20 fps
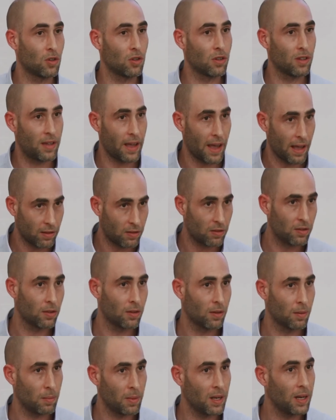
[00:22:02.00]
on debt,
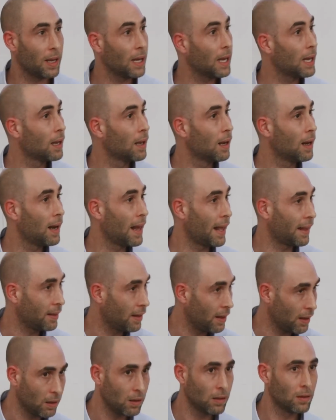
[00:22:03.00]
meaning
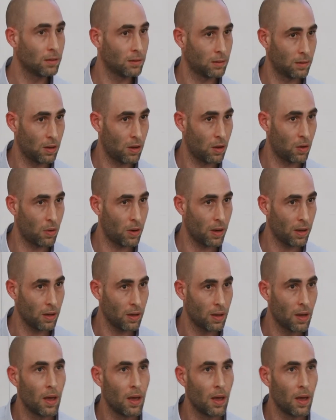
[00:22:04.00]
lending. Okay.